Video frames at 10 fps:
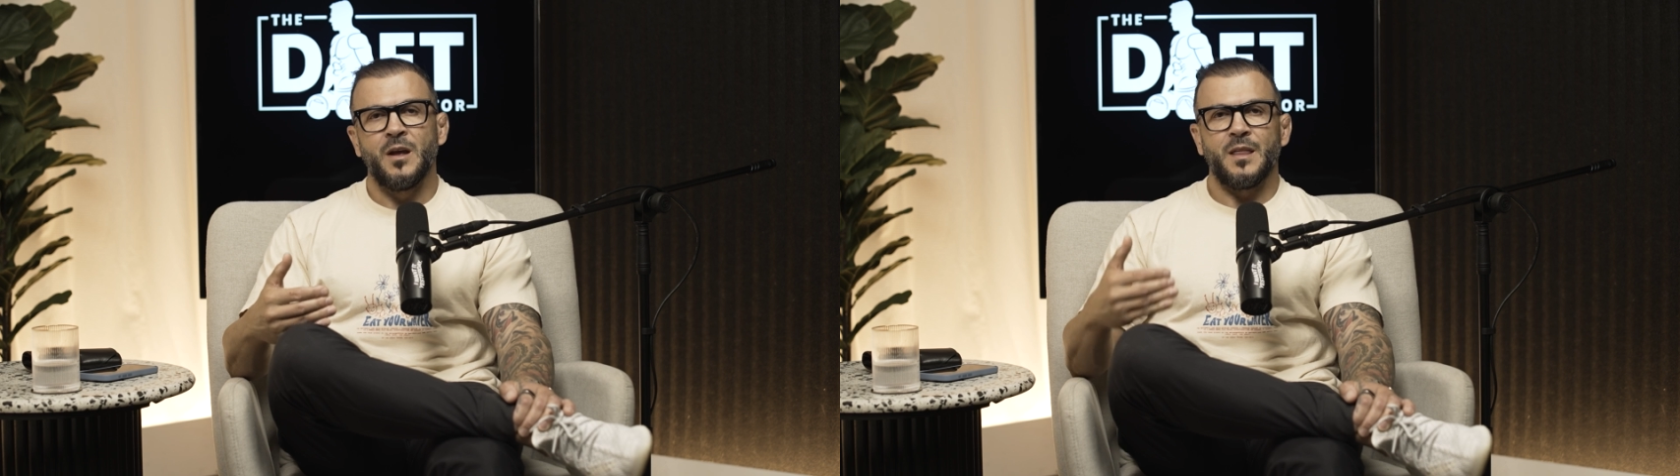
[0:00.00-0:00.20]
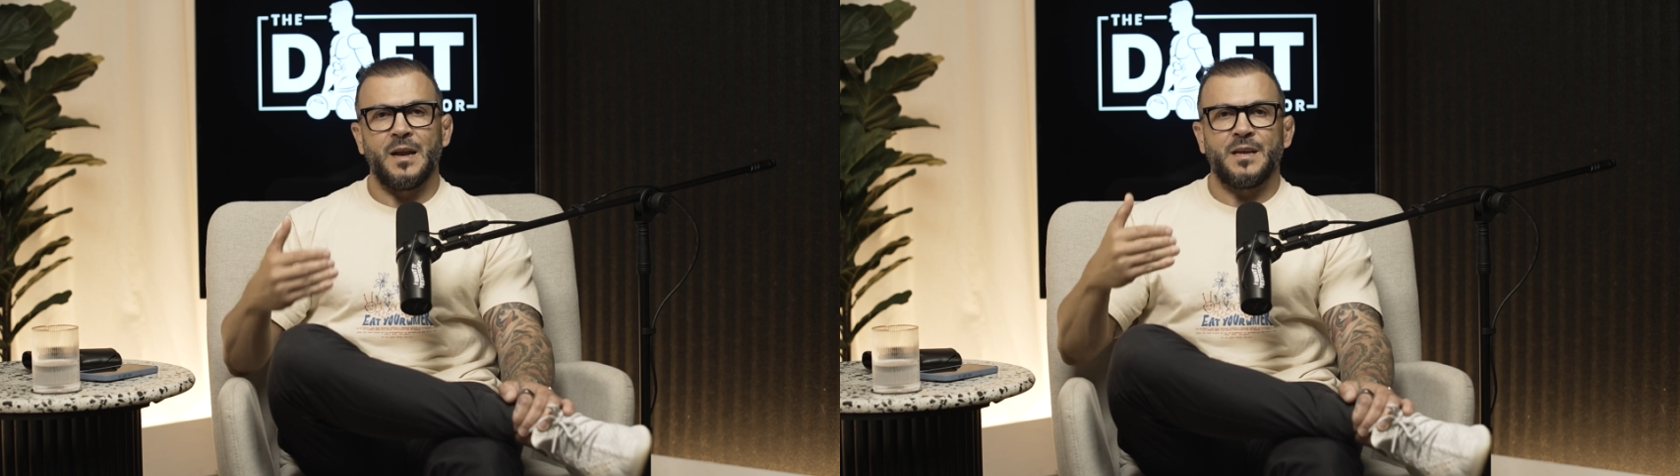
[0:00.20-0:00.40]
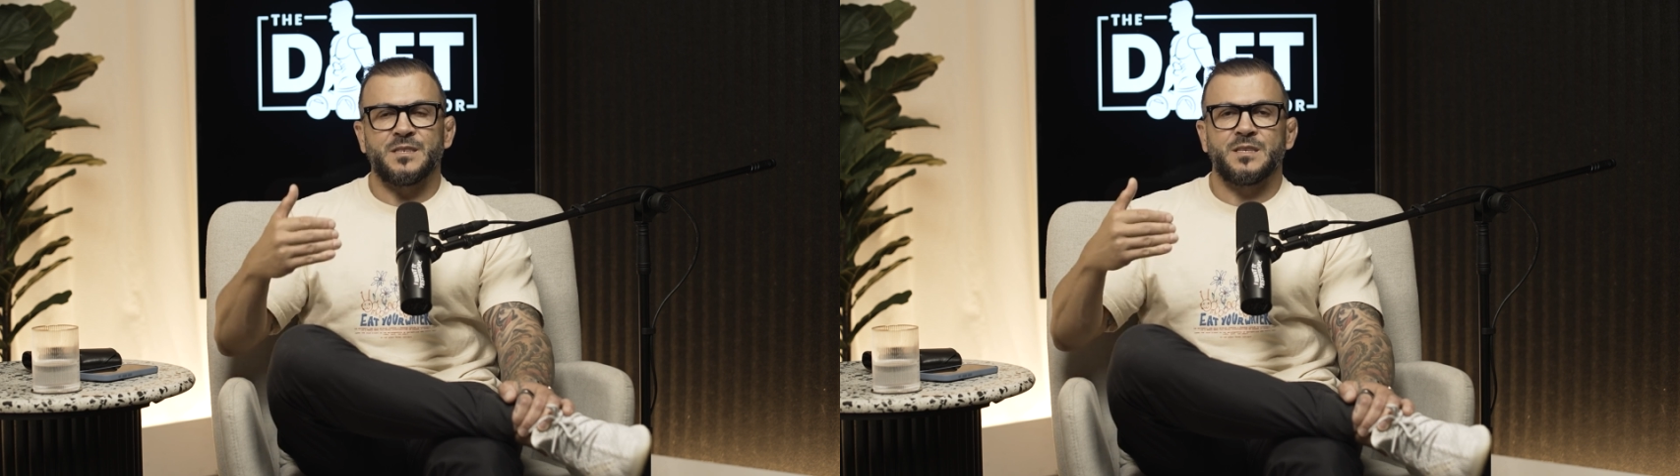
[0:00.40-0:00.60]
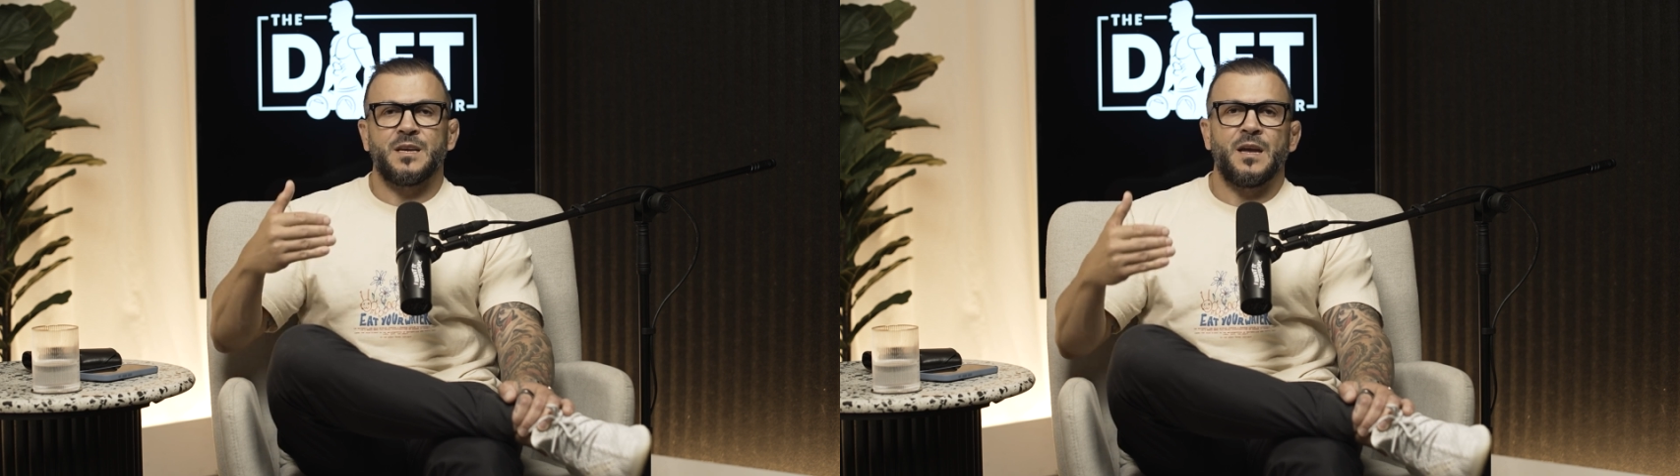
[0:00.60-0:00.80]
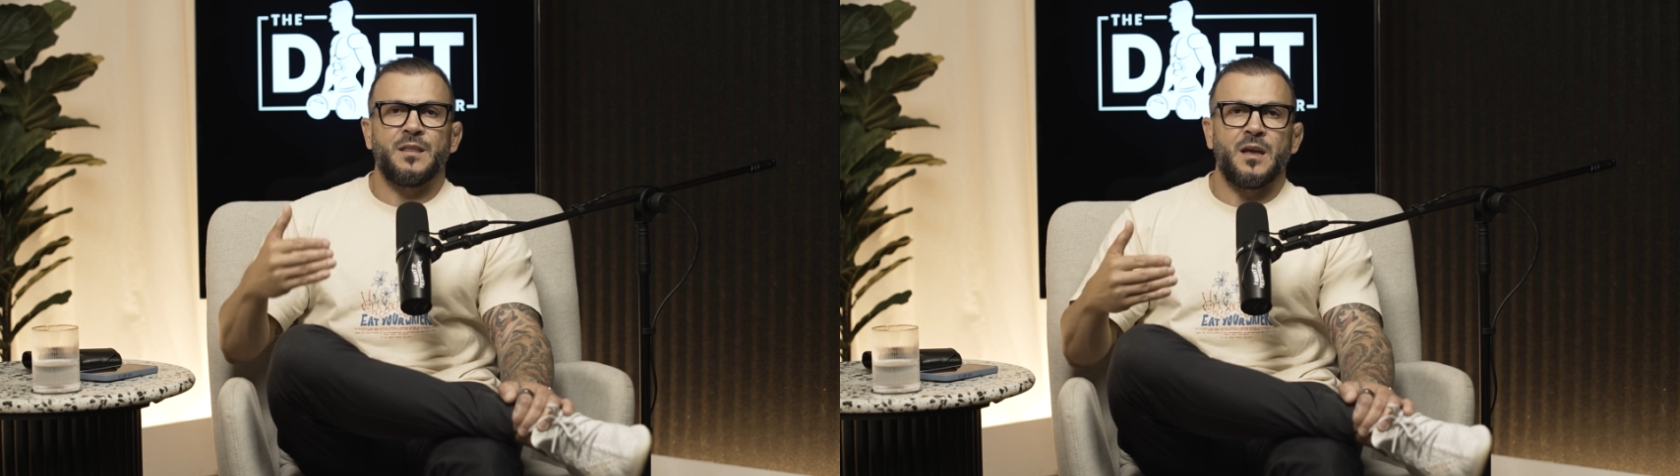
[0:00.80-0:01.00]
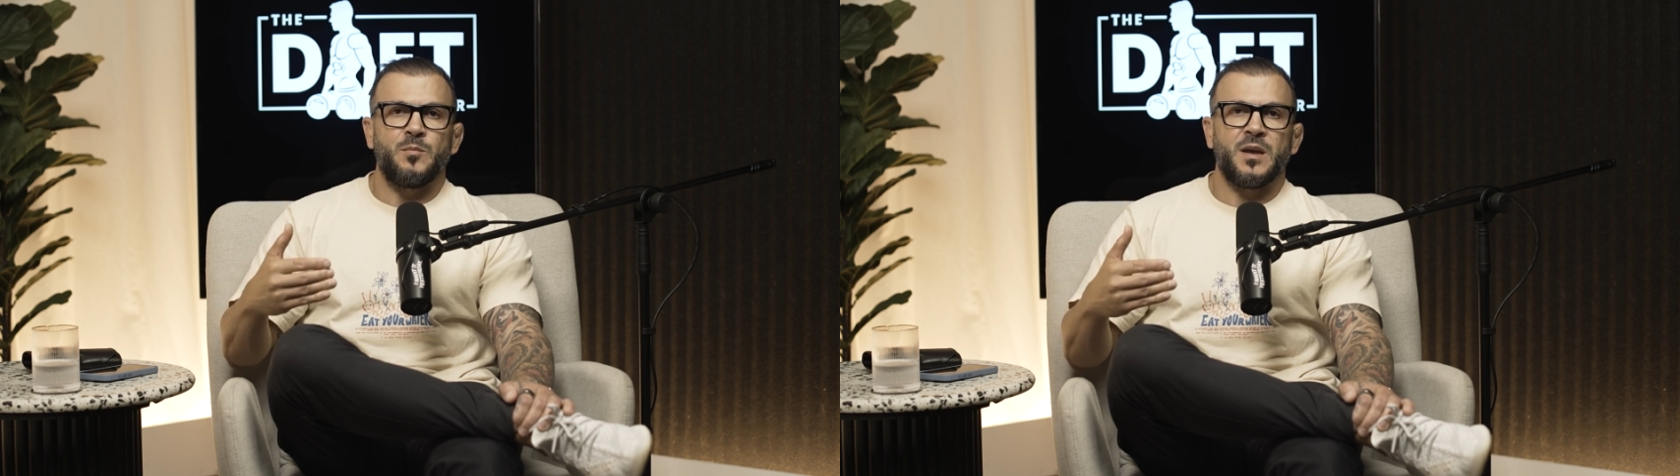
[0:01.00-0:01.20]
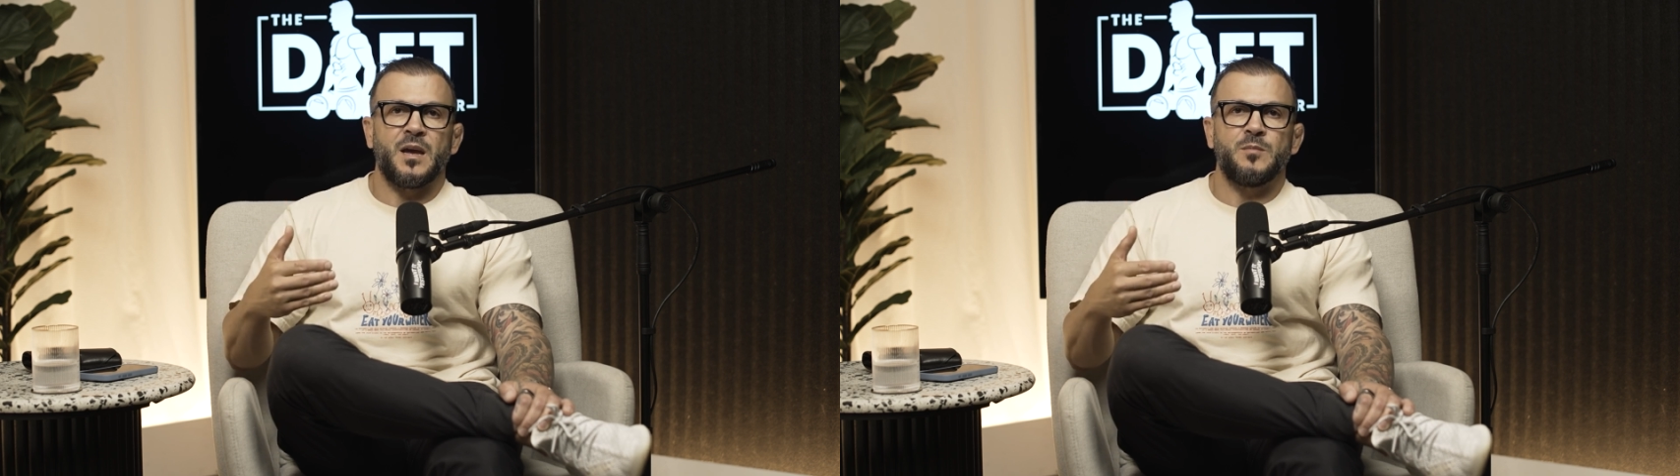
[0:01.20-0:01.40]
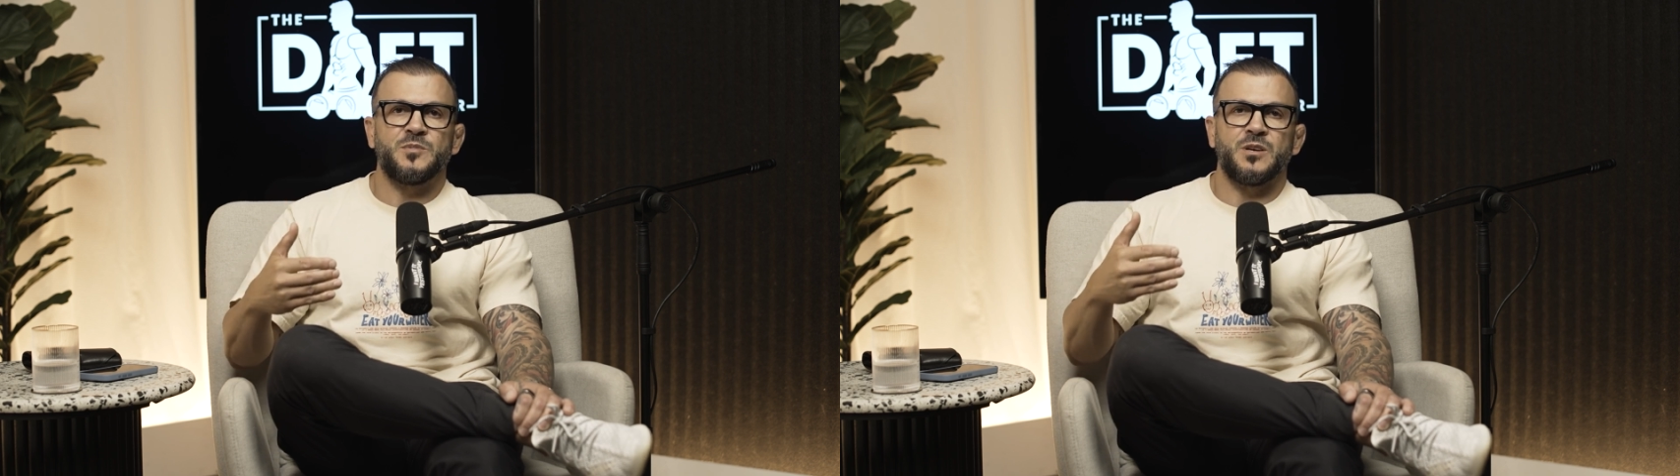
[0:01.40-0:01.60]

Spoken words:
the less scared they became to